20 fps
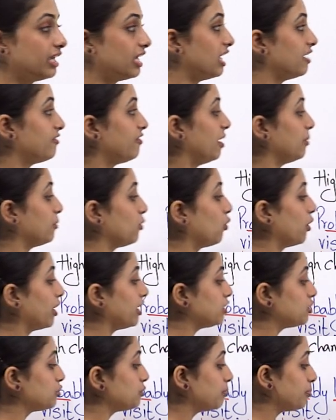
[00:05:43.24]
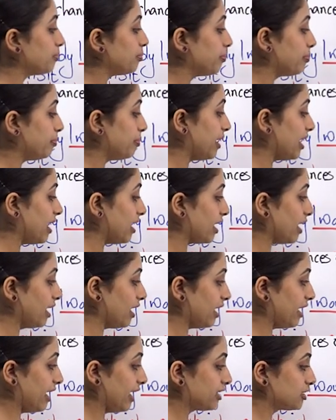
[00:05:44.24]
if I'm going to
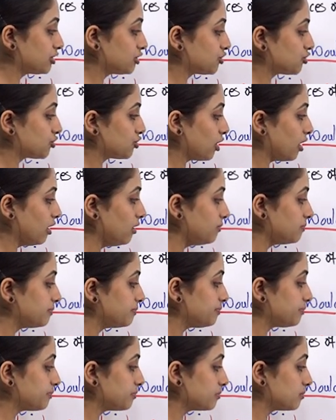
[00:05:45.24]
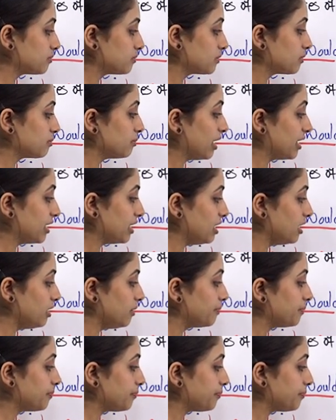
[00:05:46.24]
pay extra money,